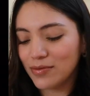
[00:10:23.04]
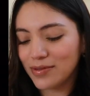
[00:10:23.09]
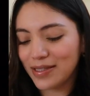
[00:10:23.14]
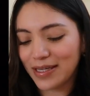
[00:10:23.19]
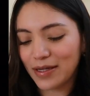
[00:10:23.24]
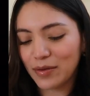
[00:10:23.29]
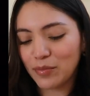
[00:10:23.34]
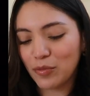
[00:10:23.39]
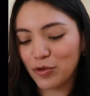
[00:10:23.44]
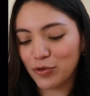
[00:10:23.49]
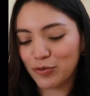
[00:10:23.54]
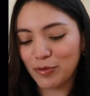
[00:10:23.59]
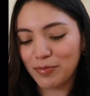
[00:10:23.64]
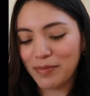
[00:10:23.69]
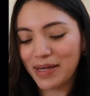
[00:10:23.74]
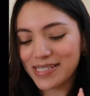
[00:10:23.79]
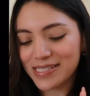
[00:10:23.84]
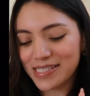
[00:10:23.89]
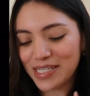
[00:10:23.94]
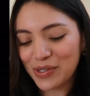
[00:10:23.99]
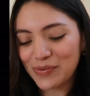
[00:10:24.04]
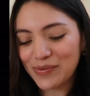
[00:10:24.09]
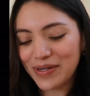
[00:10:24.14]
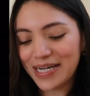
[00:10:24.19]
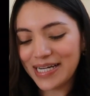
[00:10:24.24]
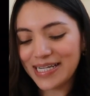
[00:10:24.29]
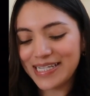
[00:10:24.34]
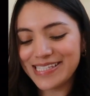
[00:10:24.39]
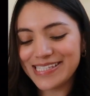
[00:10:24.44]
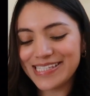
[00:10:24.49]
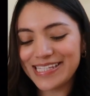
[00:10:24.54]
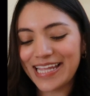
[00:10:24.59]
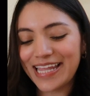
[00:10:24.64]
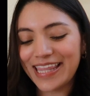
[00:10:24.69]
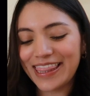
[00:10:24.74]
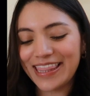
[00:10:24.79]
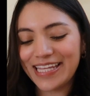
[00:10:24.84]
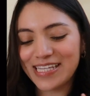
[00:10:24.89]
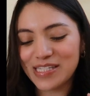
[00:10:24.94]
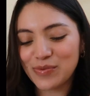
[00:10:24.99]
like more romantic ones.
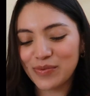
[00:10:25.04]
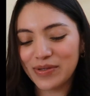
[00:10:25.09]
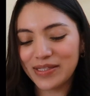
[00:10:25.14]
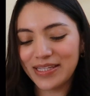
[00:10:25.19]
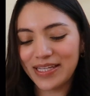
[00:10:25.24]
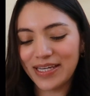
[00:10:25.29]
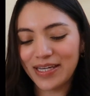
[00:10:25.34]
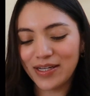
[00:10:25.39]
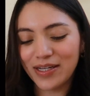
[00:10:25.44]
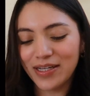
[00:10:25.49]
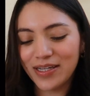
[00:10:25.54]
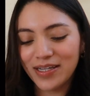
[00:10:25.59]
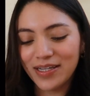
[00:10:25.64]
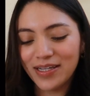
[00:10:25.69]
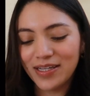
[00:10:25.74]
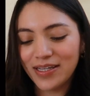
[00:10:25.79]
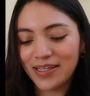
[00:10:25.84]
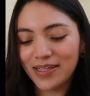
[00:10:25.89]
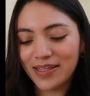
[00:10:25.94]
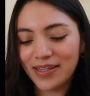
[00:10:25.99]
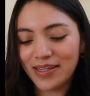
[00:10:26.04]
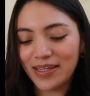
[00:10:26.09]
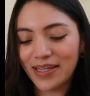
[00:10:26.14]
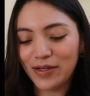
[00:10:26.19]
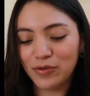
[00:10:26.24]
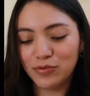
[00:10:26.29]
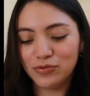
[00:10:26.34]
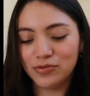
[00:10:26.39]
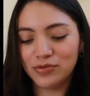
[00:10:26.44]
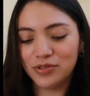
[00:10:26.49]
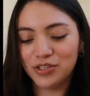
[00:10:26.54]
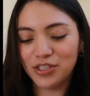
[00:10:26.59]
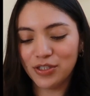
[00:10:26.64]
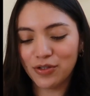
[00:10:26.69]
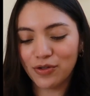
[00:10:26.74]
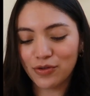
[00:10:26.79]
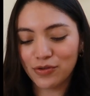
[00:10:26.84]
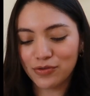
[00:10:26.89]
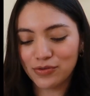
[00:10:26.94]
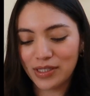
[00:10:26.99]
This one, de un
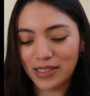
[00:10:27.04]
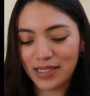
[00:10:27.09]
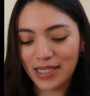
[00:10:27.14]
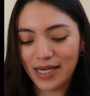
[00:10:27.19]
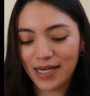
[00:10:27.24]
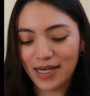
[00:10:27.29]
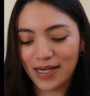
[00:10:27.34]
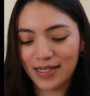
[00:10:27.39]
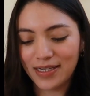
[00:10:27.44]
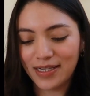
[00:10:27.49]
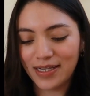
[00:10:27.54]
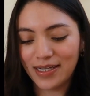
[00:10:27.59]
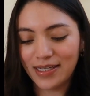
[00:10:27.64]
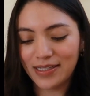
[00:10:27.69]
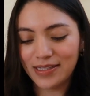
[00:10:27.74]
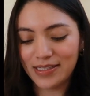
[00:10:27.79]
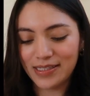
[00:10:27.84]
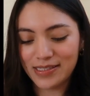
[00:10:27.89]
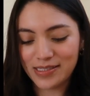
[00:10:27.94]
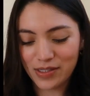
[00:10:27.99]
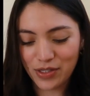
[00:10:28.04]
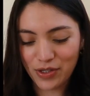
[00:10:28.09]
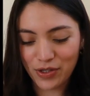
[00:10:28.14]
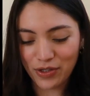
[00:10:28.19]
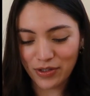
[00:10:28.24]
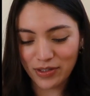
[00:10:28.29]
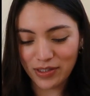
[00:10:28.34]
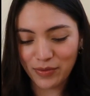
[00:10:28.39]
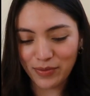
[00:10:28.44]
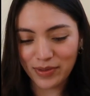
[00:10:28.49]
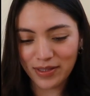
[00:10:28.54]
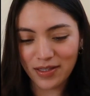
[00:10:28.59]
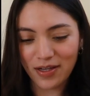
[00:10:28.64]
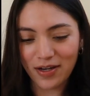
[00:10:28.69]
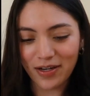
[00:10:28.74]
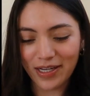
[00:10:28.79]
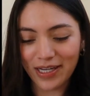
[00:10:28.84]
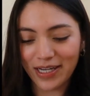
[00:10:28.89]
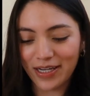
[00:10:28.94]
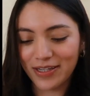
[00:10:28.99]
chico con una tejana and this girlie with
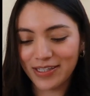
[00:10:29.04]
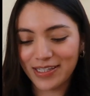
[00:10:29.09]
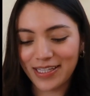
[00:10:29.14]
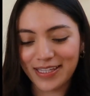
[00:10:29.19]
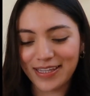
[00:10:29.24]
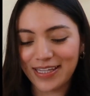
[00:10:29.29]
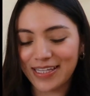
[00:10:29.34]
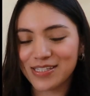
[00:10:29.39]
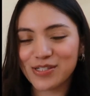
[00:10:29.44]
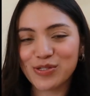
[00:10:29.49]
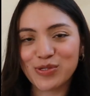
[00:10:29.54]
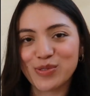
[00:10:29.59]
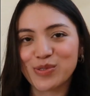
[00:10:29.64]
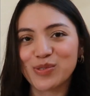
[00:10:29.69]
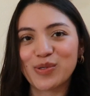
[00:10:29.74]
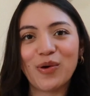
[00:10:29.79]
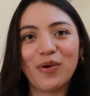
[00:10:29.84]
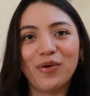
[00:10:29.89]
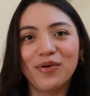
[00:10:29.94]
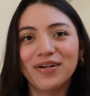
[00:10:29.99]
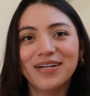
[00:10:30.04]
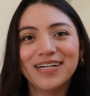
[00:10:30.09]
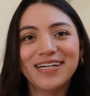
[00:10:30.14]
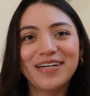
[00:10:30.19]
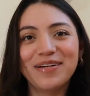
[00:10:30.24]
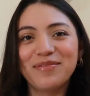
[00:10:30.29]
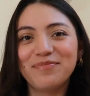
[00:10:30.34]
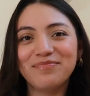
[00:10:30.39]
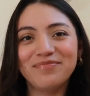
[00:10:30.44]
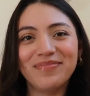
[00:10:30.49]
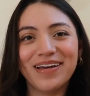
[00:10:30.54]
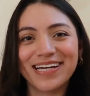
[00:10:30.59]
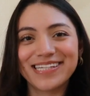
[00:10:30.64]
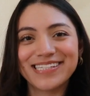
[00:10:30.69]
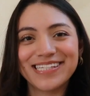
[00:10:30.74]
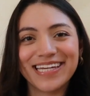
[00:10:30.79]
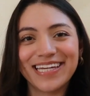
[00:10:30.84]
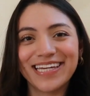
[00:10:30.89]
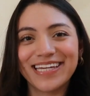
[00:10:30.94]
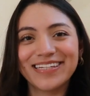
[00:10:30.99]
long hair, like that's just so
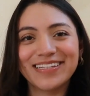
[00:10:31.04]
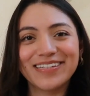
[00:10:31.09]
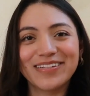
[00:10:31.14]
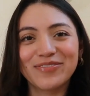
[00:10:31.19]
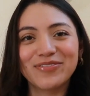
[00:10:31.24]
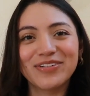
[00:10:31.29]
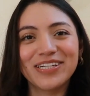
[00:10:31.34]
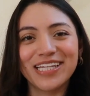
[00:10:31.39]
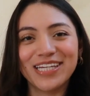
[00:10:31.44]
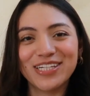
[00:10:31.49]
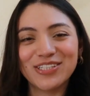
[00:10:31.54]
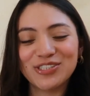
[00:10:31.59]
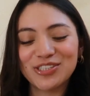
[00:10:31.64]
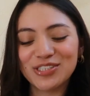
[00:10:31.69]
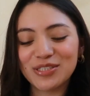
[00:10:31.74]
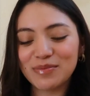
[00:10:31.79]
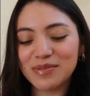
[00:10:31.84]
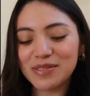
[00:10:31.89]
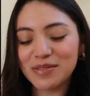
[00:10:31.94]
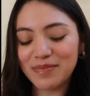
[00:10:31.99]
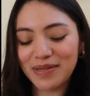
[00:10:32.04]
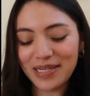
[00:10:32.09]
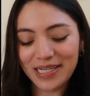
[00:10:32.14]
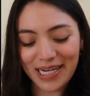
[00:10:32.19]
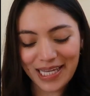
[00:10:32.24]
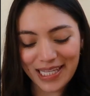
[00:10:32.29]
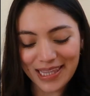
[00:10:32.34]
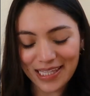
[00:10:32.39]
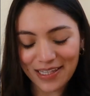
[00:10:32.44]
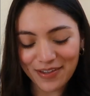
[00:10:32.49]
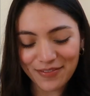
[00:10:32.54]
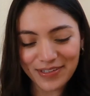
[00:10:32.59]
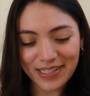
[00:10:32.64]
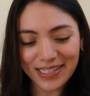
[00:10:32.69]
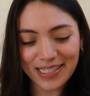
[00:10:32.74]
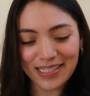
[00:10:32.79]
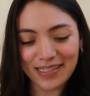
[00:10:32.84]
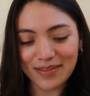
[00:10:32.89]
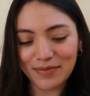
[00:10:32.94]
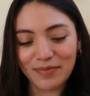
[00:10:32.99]
Mexican relationship to me, and I love
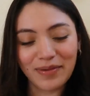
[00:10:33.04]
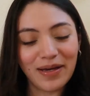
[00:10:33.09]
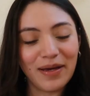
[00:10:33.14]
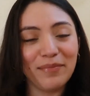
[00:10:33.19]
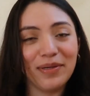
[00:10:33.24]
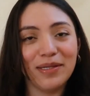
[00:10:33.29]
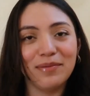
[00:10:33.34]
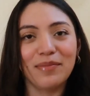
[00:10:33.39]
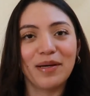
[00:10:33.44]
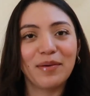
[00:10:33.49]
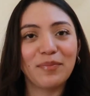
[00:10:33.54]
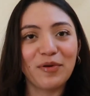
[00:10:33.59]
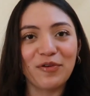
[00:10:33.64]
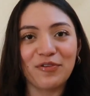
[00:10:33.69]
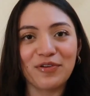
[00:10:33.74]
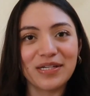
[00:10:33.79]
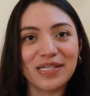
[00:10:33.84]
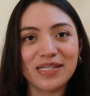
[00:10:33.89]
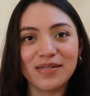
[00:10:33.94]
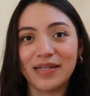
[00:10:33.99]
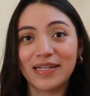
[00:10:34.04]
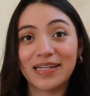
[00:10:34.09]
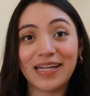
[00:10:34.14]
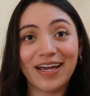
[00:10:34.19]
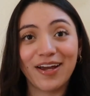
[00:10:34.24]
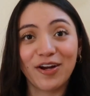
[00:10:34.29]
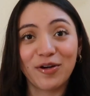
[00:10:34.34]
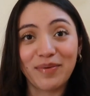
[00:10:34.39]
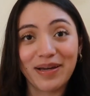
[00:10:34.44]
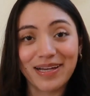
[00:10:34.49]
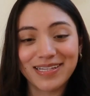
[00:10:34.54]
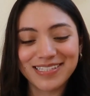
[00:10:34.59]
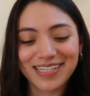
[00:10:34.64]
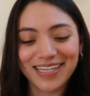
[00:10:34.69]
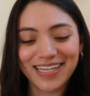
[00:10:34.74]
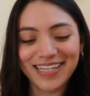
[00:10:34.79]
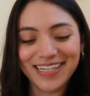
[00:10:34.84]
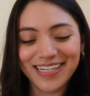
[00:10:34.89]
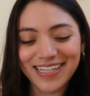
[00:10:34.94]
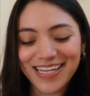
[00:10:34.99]
it. I mean, my boyfriend and I are
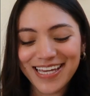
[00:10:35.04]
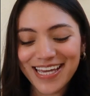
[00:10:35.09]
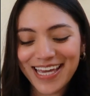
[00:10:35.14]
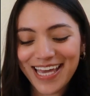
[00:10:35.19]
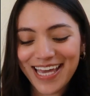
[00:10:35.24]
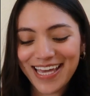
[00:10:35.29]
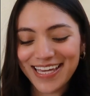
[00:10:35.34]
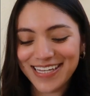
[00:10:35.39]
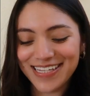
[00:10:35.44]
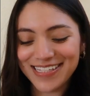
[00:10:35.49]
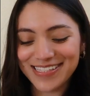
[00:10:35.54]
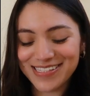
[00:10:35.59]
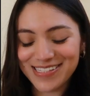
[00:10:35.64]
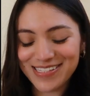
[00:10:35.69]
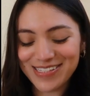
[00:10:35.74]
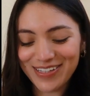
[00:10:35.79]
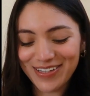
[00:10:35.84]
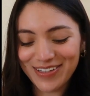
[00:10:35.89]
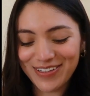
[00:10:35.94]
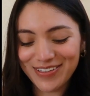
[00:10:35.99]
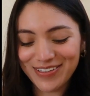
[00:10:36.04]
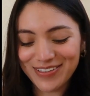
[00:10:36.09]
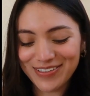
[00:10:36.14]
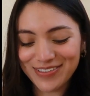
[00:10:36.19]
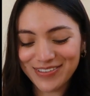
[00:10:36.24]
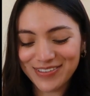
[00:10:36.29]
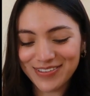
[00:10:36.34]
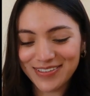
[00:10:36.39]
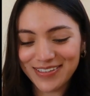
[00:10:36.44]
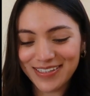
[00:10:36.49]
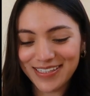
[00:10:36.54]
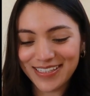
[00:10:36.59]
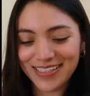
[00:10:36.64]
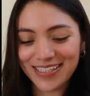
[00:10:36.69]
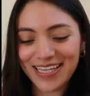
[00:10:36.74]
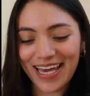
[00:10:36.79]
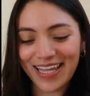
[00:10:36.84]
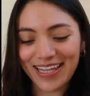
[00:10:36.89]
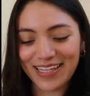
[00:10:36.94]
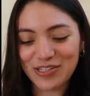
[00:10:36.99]
Mexican, and so
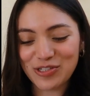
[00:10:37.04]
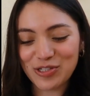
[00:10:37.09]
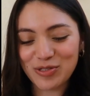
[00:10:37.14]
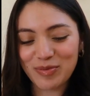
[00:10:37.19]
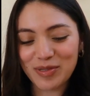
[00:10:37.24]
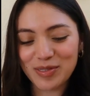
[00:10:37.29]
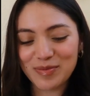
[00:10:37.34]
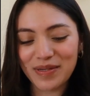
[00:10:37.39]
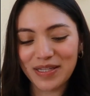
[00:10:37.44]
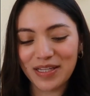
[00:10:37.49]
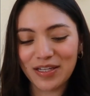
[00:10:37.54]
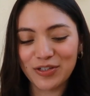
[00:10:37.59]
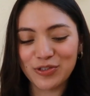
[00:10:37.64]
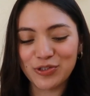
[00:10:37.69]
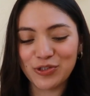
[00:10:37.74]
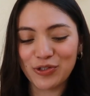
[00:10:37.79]
yeah, that just brings me a lot of